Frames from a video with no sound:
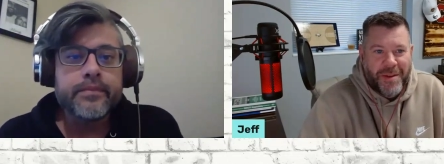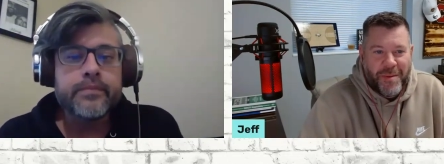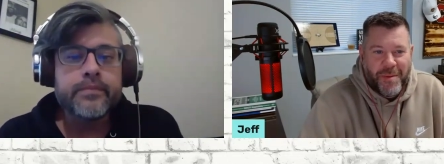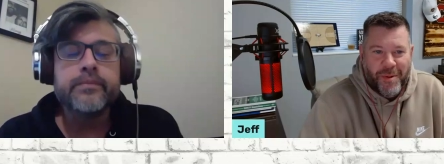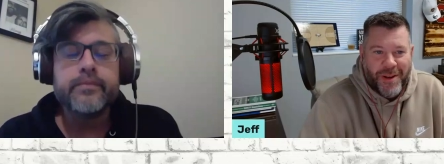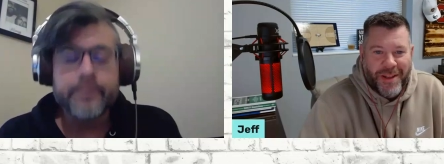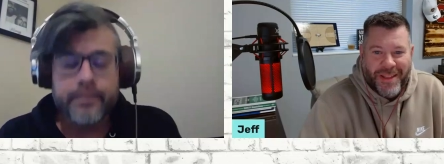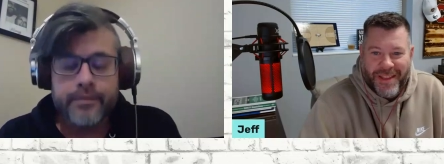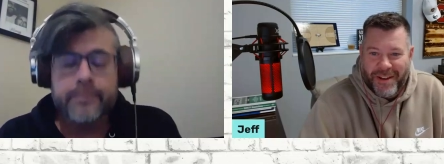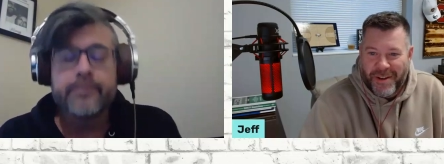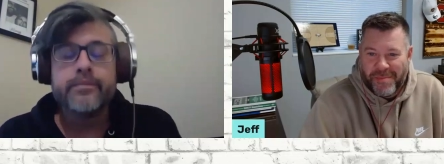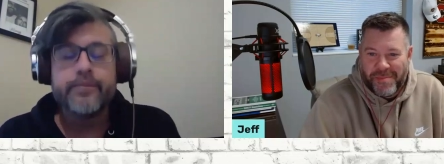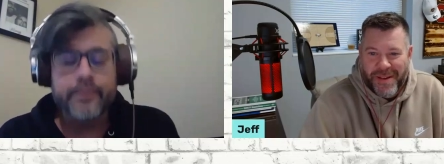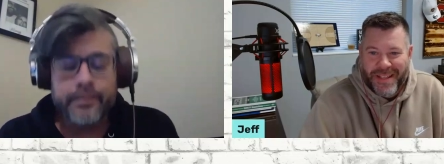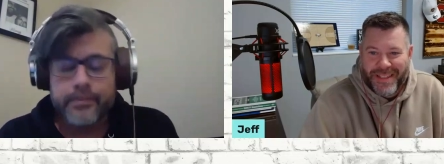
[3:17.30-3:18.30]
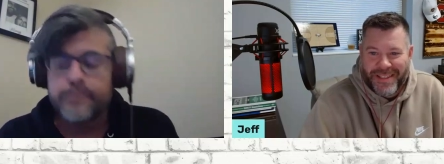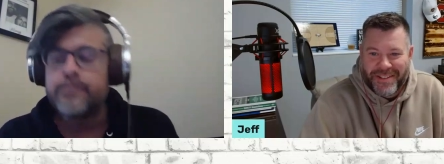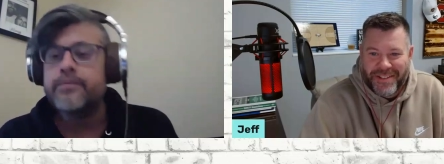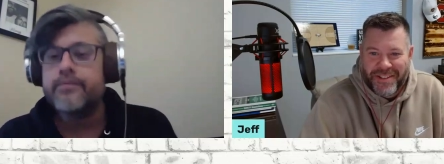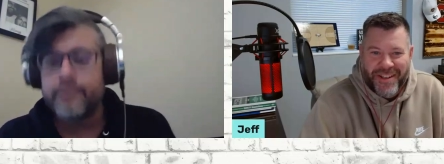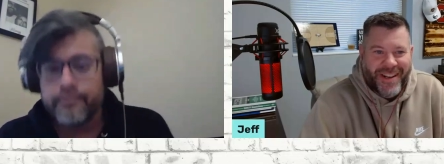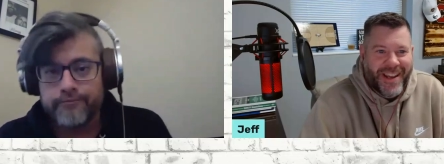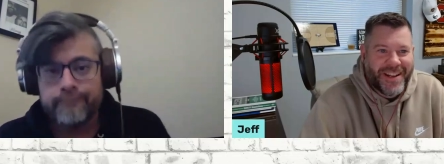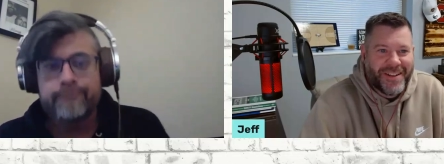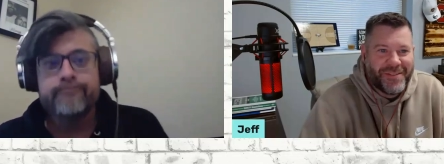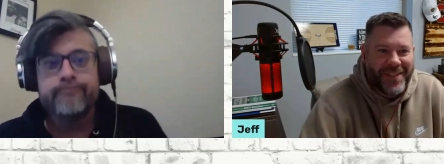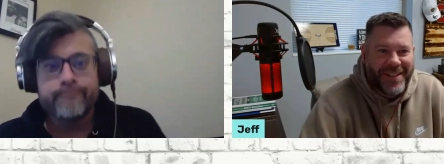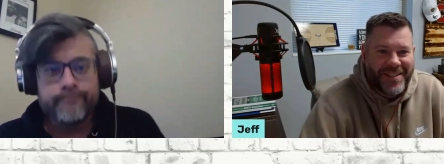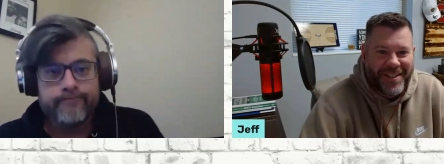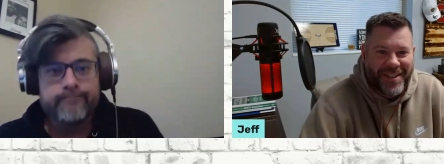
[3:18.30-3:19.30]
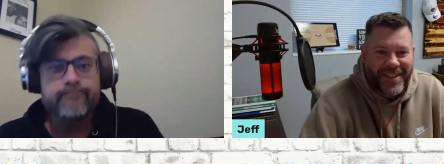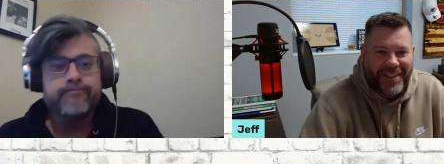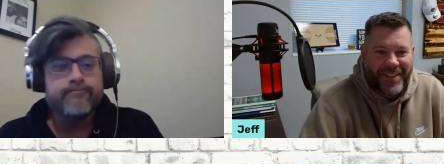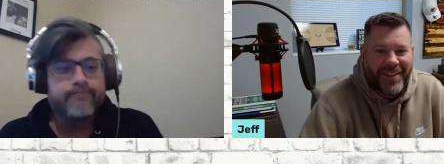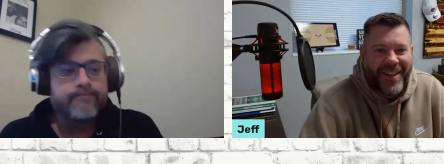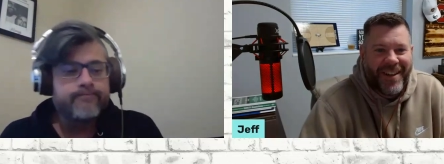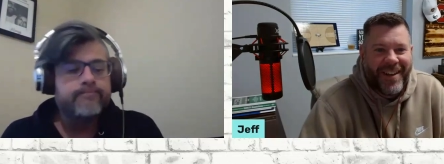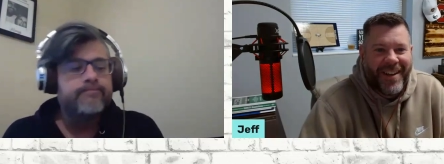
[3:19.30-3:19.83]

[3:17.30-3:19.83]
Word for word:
Speaker 1: they were in there to beat the shit out of each other.